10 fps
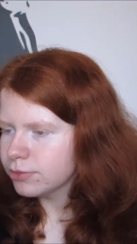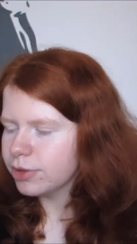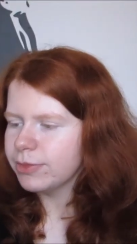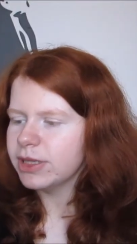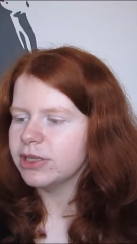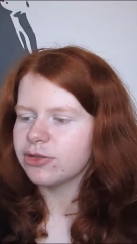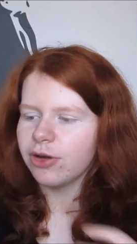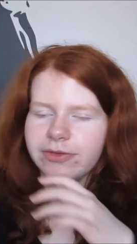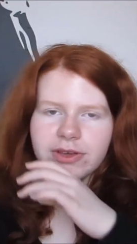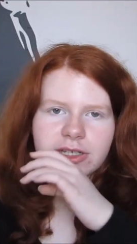but mainly
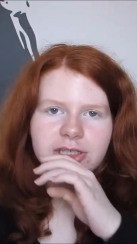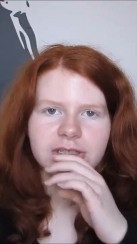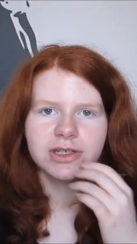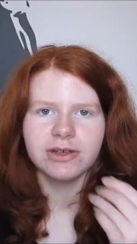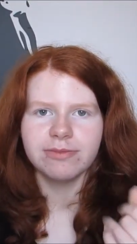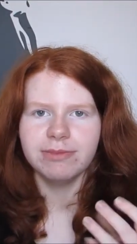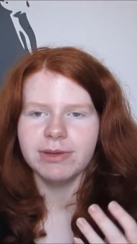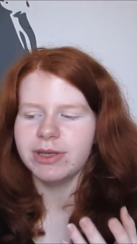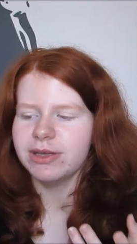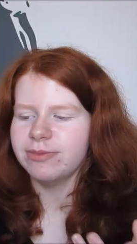toffee-ish,
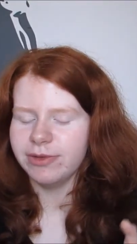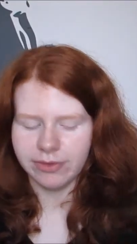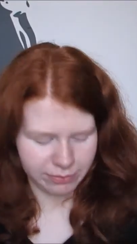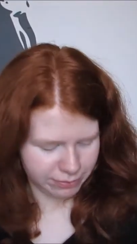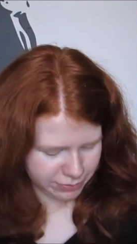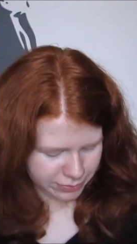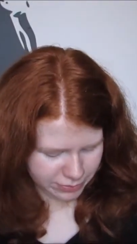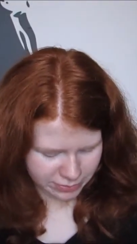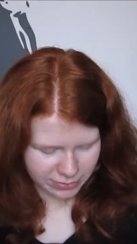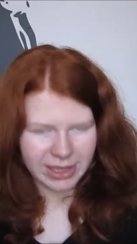maybe a bit of,
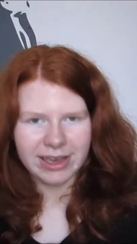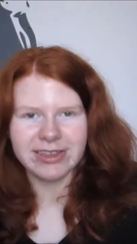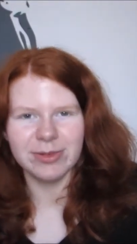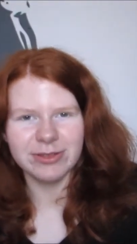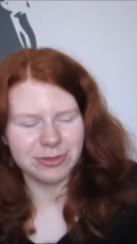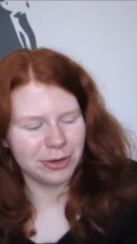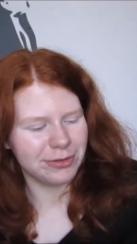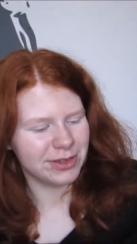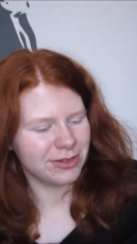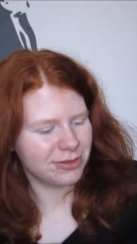yeah, it smells of
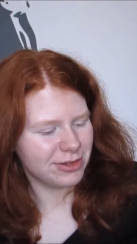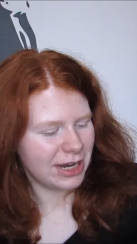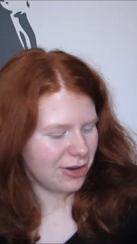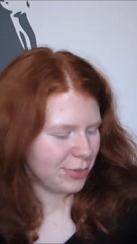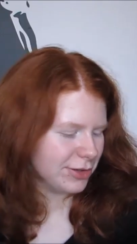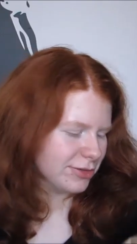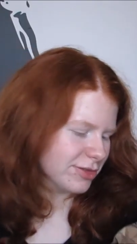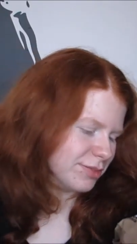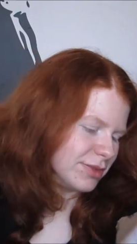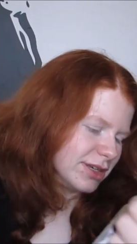toffee or caramel or
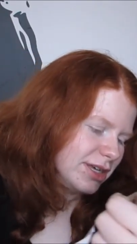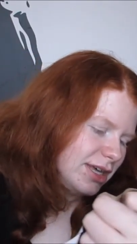something.